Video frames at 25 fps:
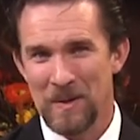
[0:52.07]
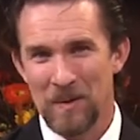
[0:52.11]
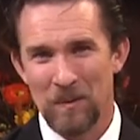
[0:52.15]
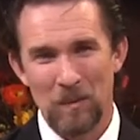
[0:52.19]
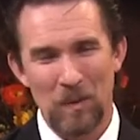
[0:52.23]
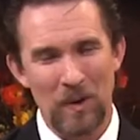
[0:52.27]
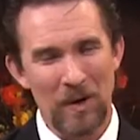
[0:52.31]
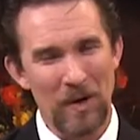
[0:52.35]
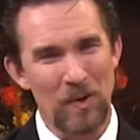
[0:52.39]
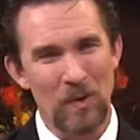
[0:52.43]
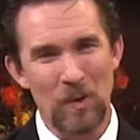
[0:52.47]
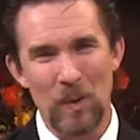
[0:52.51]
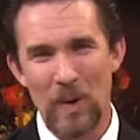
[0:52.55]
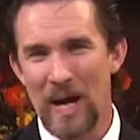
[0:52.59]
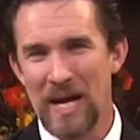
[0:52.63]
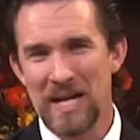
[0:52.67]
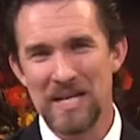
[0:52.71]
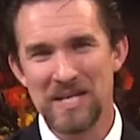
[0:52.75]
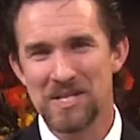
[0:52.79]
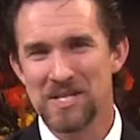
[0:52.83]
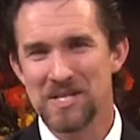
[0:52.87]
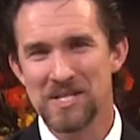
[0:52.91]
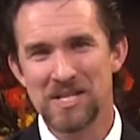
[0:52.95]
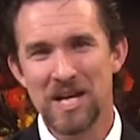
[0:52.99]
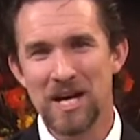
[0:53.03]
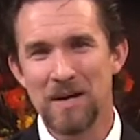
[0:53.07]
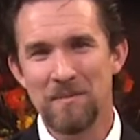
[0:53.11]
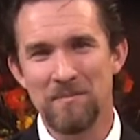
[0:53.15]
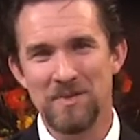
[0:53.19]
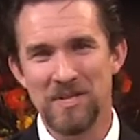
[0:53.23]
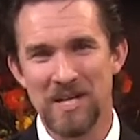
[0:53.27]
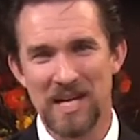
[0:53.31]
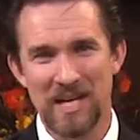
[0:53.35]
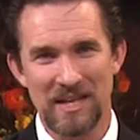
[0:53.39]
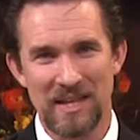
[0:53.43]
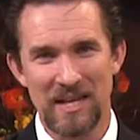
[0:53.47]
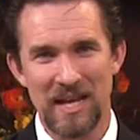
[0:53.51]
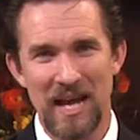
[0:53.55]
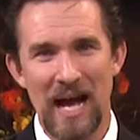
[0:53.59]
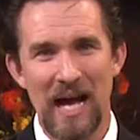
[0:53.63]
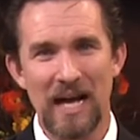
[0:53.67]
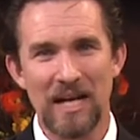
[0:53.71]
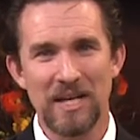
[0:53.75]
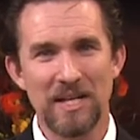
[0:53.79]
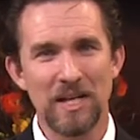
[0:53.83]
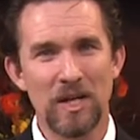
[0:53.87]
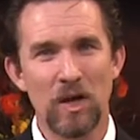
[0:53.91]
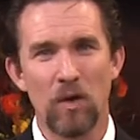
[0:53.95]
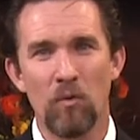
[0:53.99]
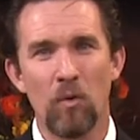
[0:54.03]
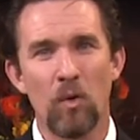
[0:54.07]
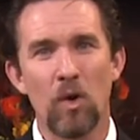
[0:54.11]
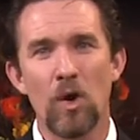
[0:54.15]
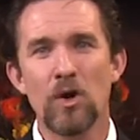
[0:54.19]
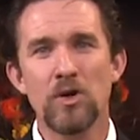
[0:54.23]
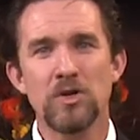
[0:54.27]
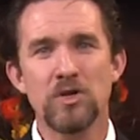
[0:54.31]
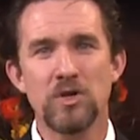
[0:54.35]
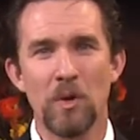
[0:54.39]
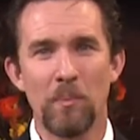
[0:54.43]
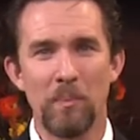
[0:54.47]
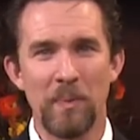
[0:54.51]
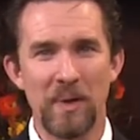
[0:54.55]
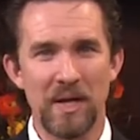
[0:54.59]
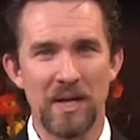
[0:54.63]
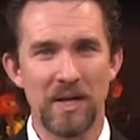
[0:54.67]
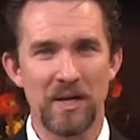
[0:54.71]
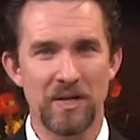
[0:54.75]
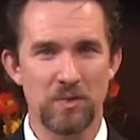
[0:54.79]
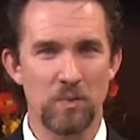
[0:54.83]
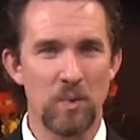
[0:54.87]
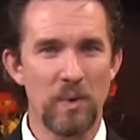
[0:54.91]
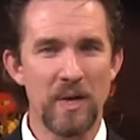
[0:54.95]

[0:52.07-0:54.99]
What a great subject the idea of worship is.